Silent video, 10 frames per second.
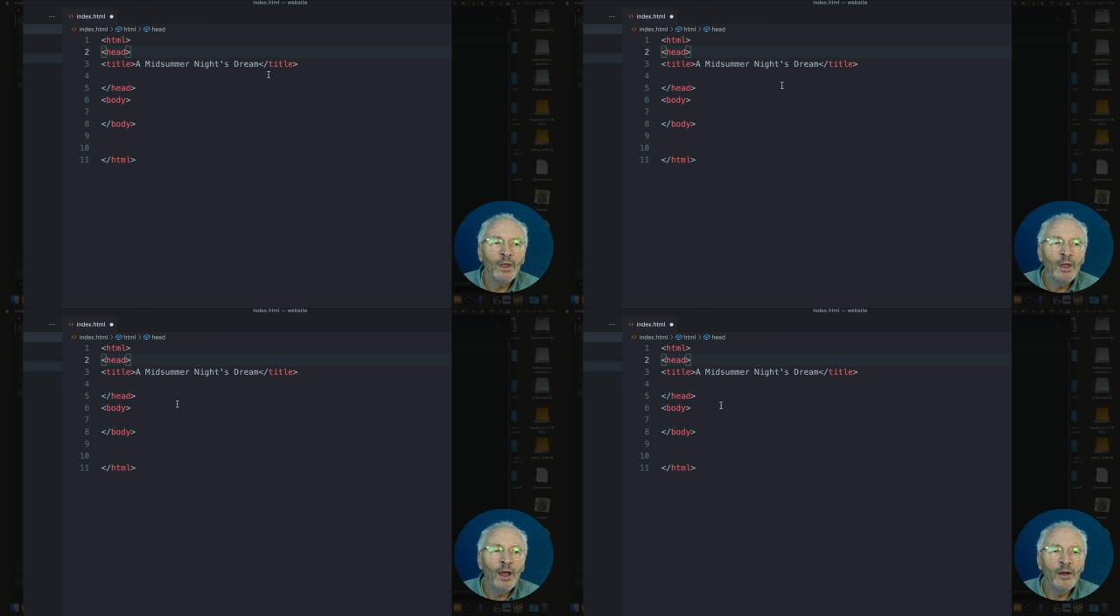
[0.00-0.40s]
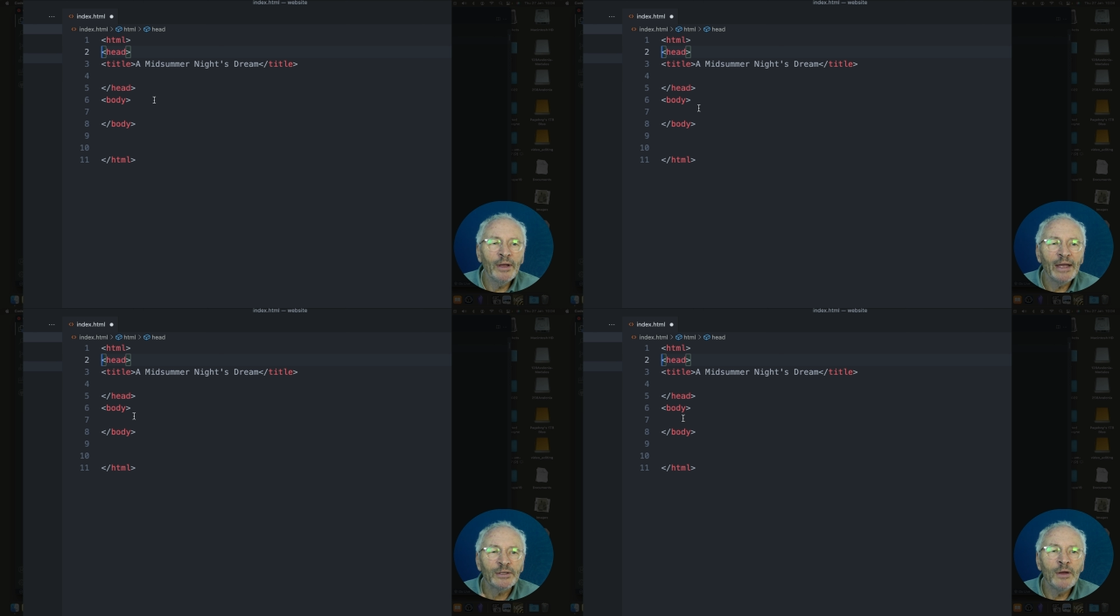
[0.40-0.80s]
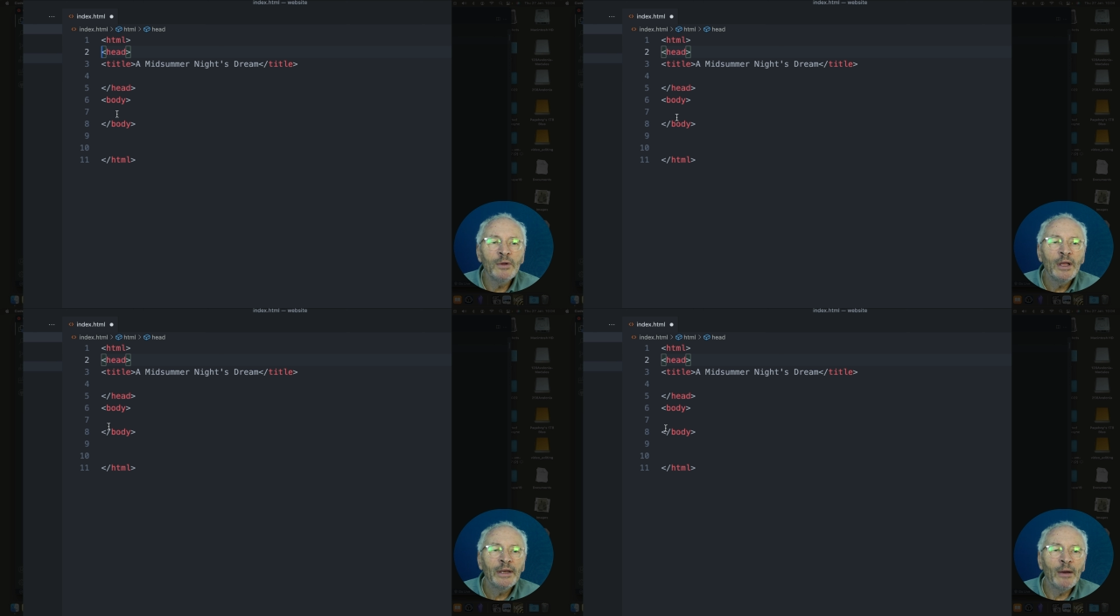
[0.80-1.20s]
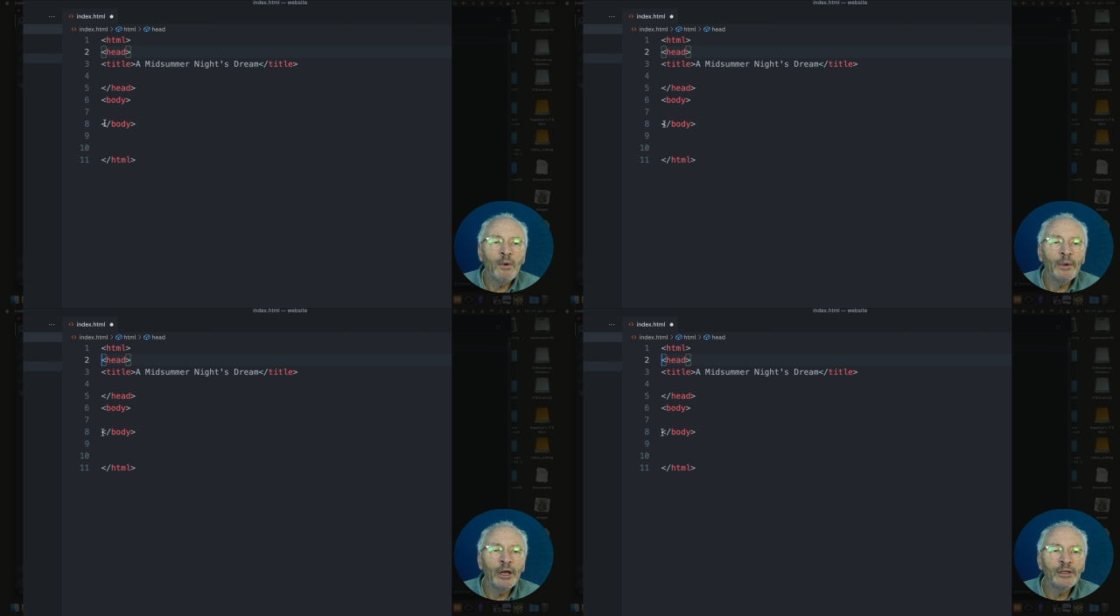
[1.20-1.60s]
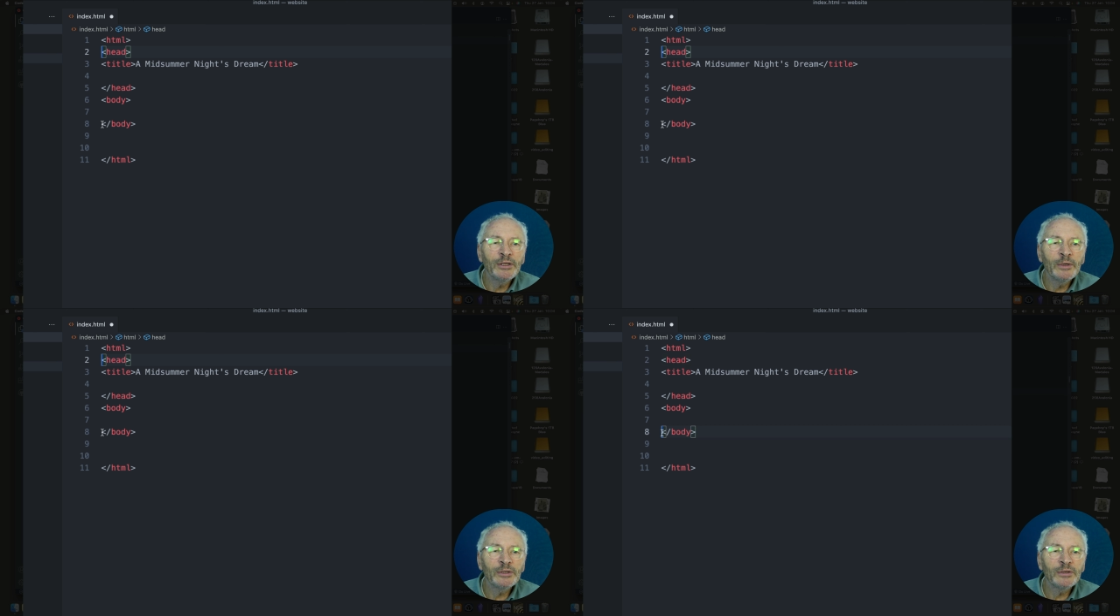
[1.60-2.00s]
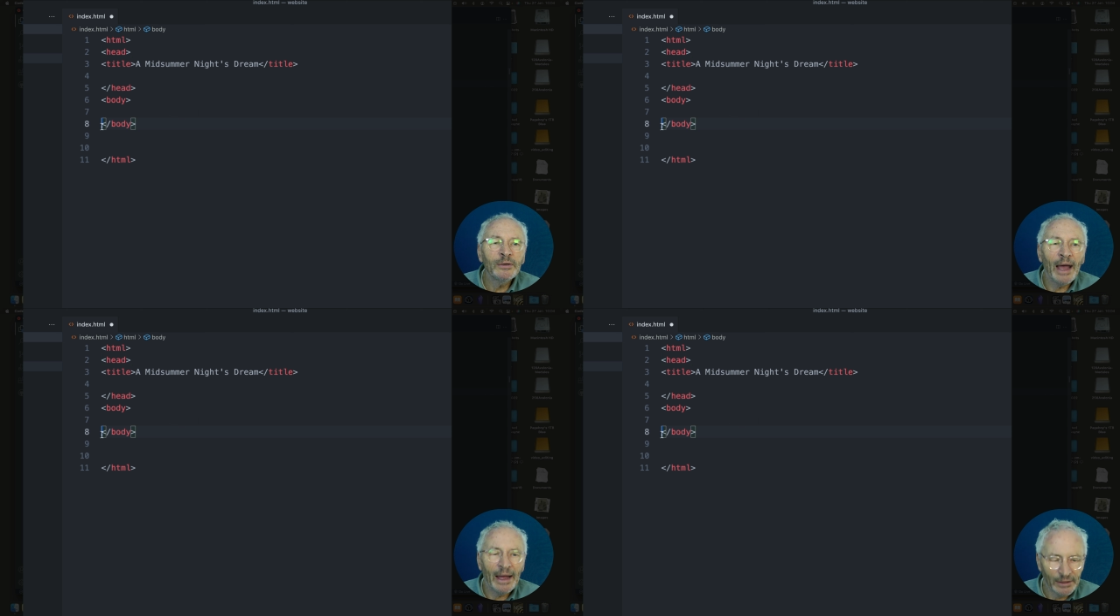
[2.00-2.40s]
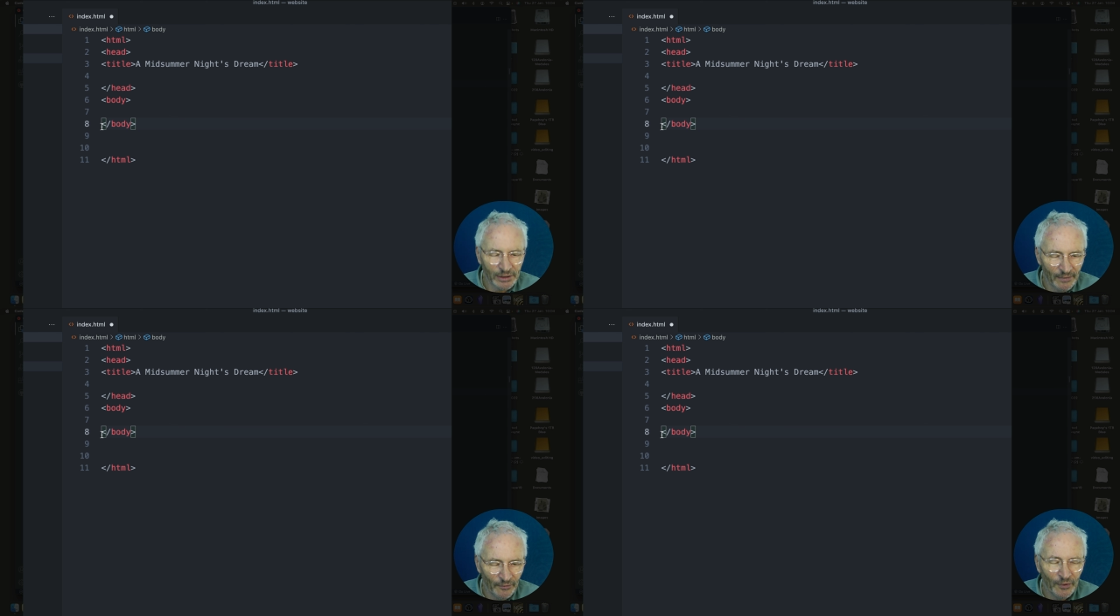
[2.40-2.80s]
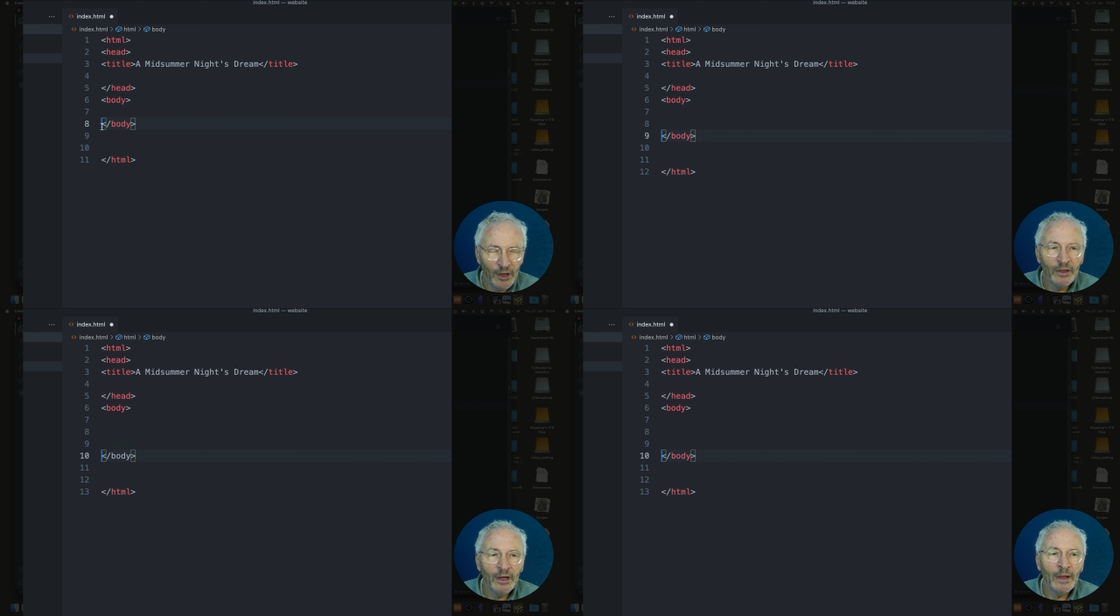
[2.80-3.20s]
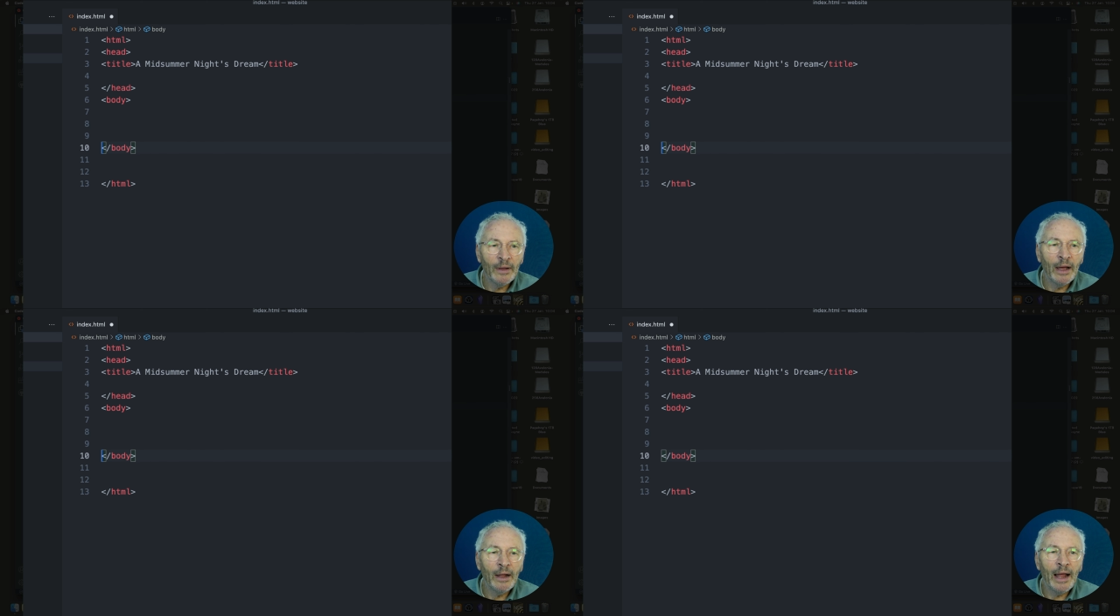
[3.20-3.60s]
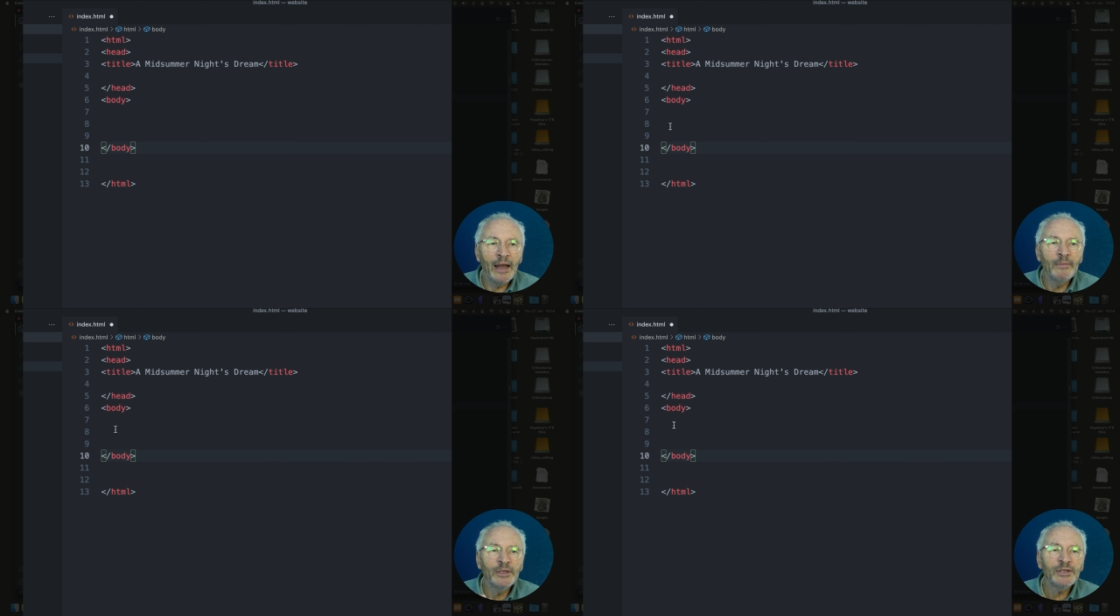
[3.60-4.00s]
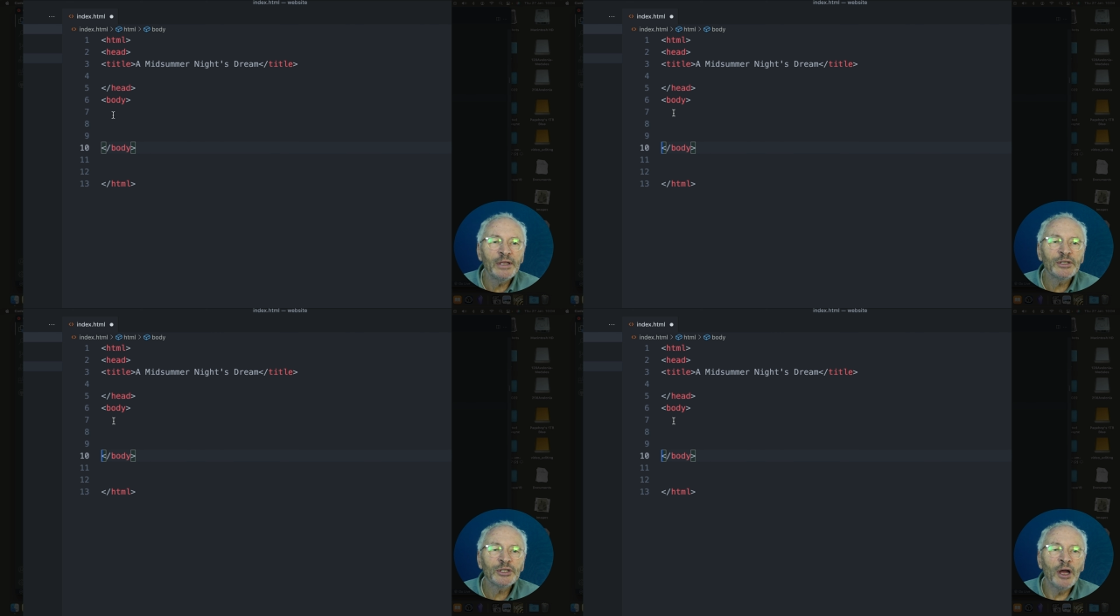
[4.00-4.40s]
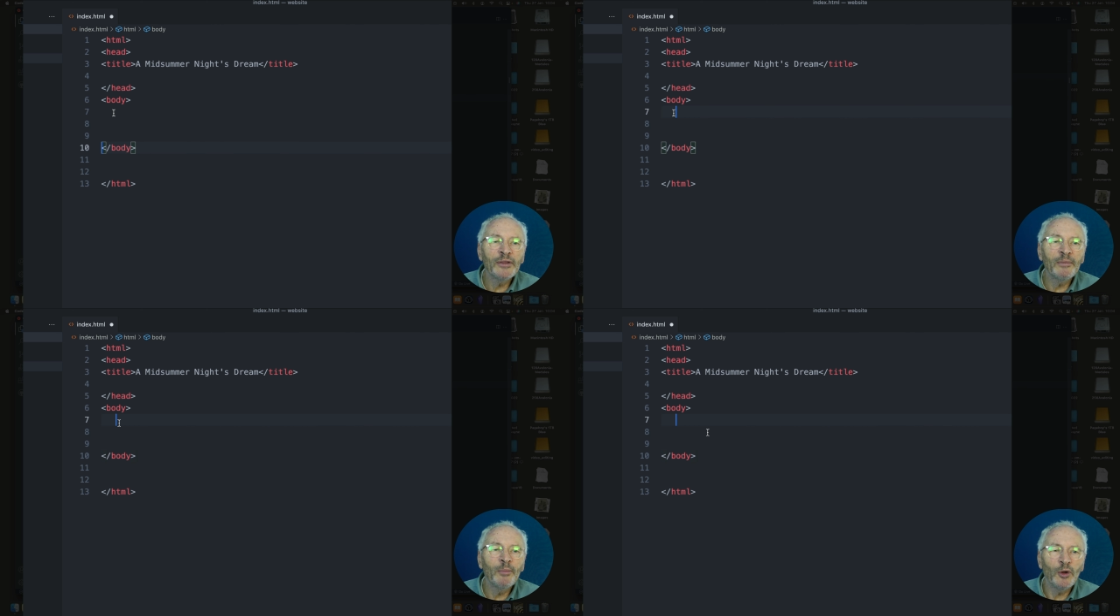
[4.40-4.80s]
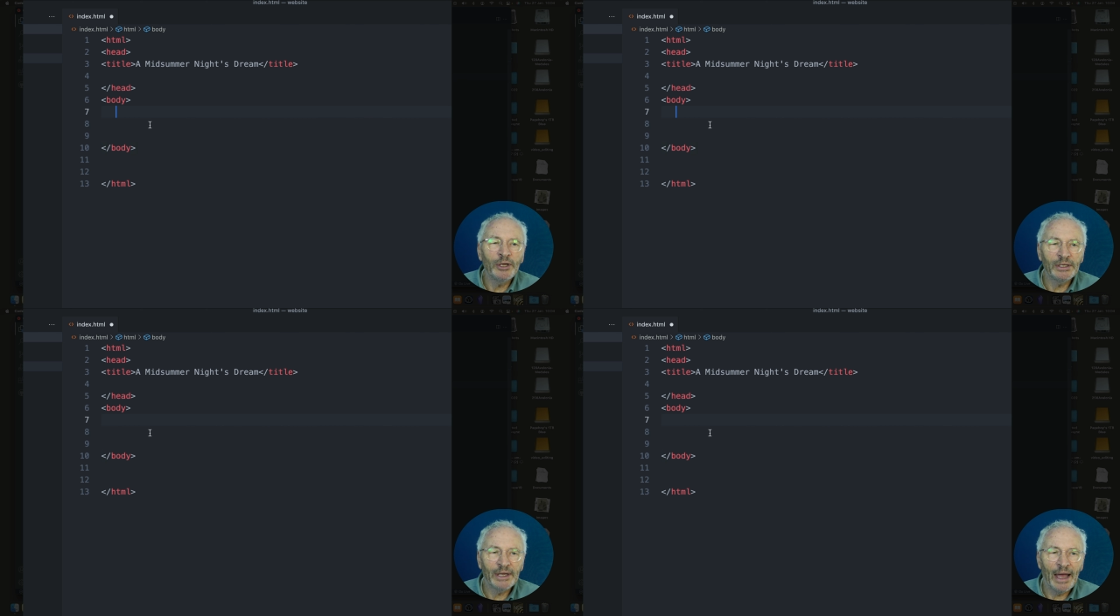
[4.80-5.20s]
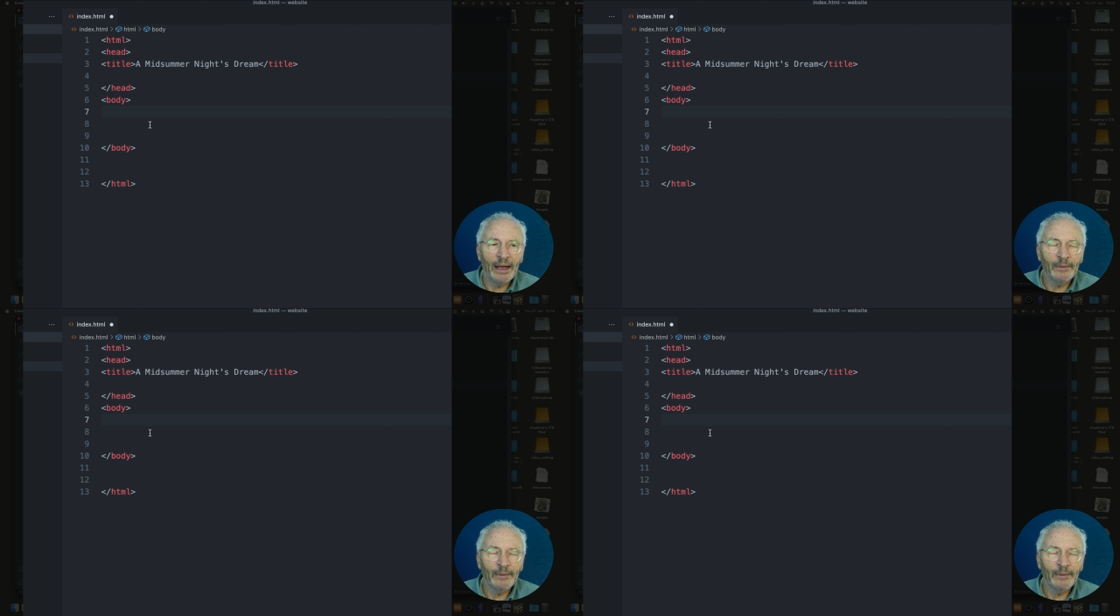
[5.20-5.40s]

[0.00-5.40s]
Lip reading: Okay, so now what we're going to do is to add some further elements inside the body tag.